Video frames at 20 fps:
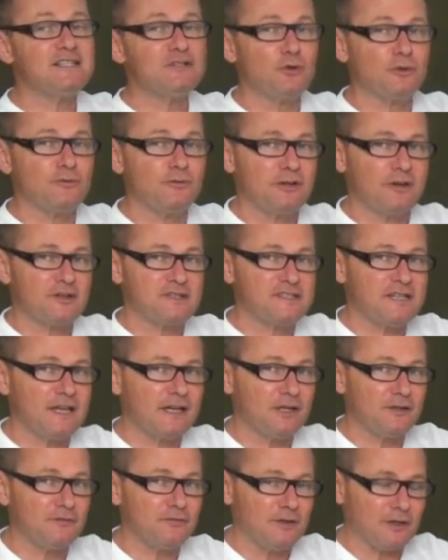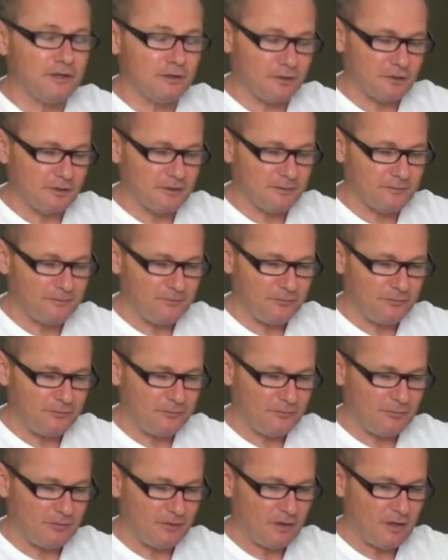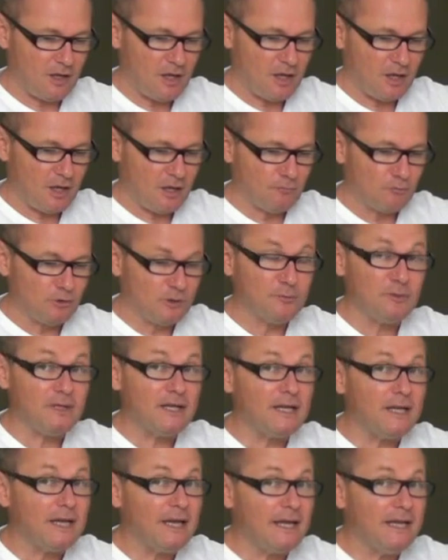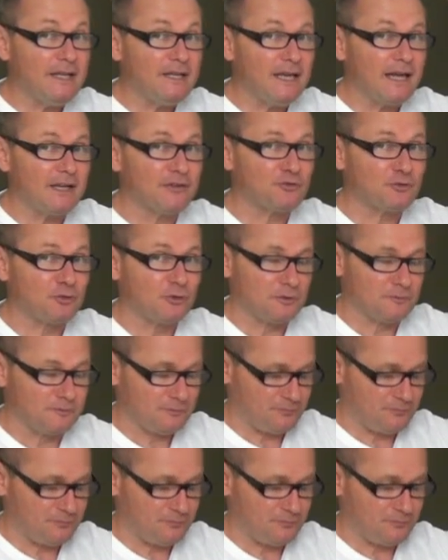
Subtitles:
note with our second finger will be an A natural.